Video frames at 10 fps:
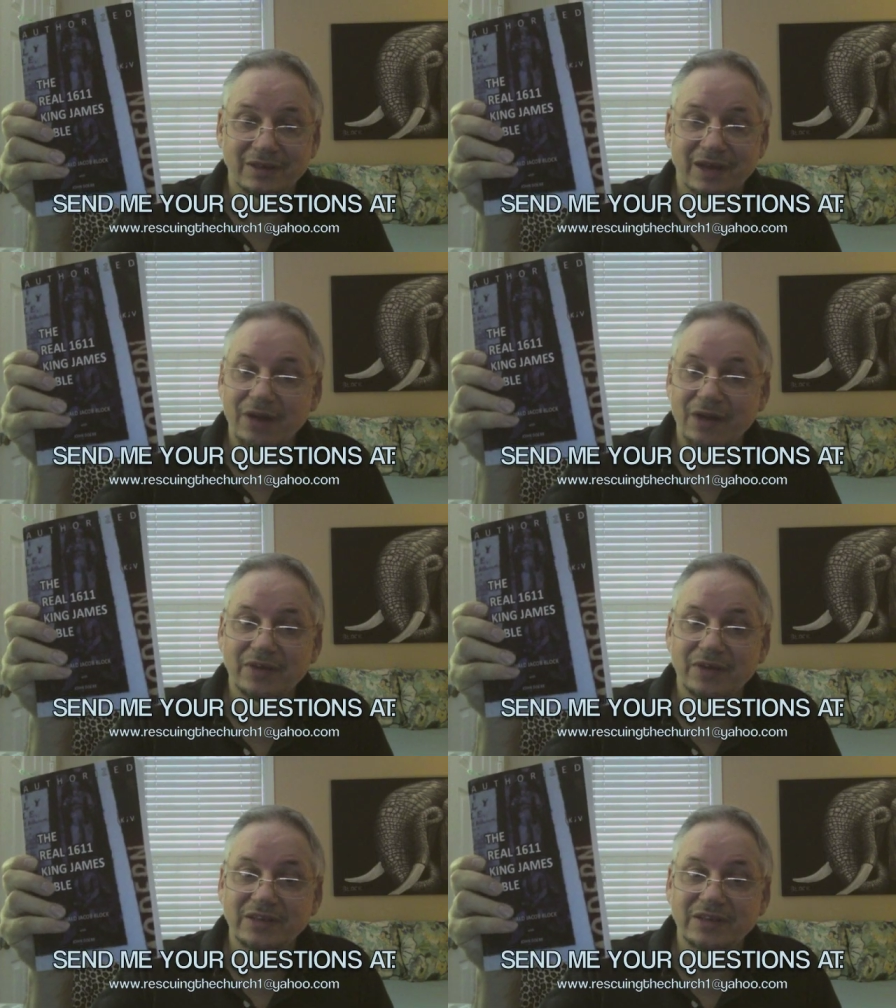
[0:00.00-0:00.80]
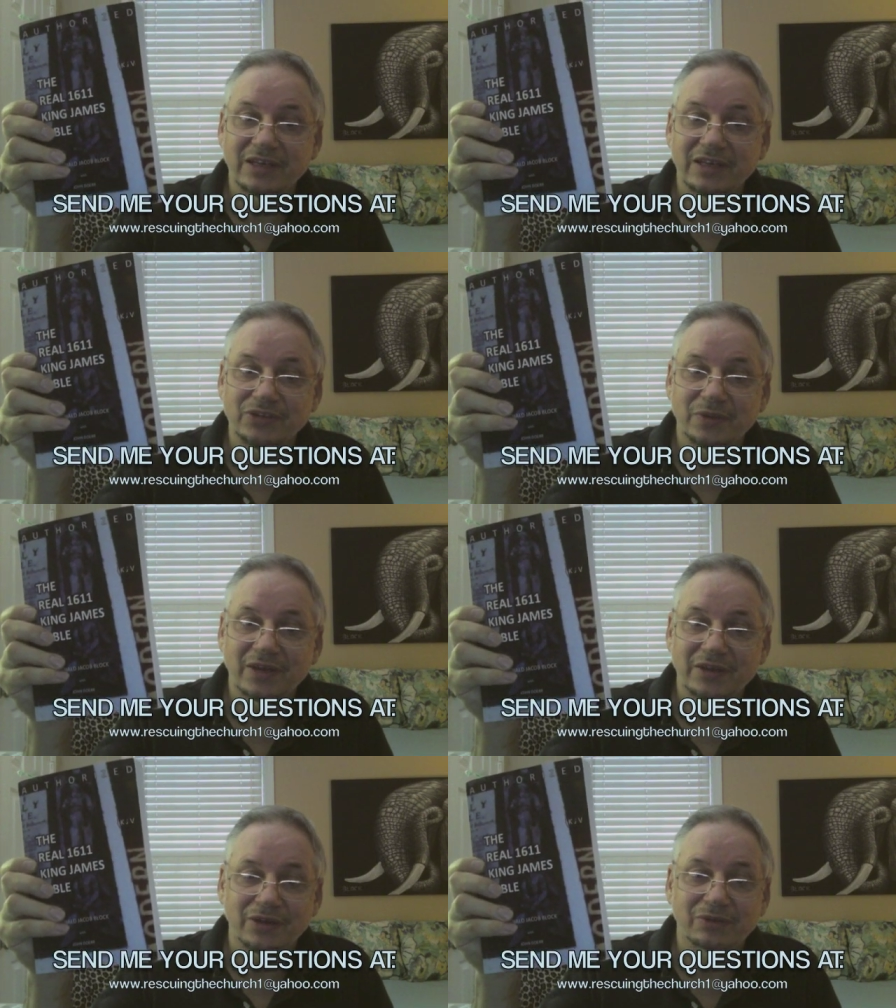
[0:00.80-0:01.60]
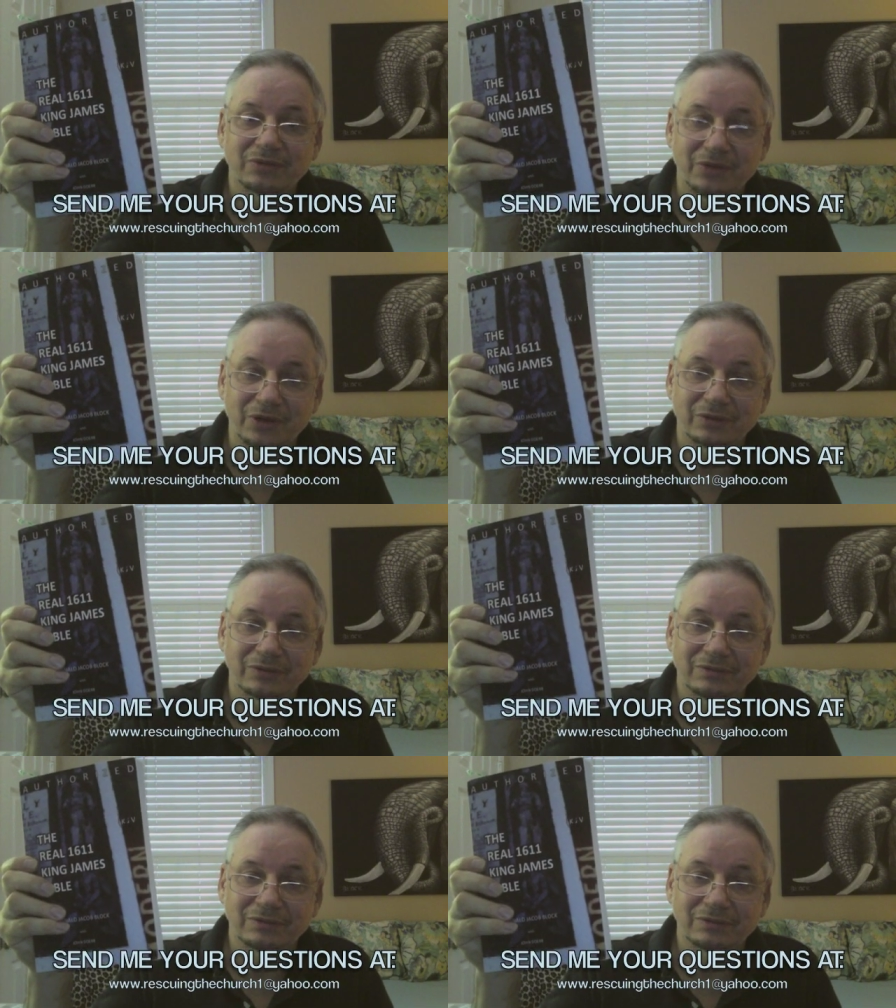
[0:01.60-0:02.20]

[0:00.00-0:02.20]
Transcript: How can they teach what they don't know?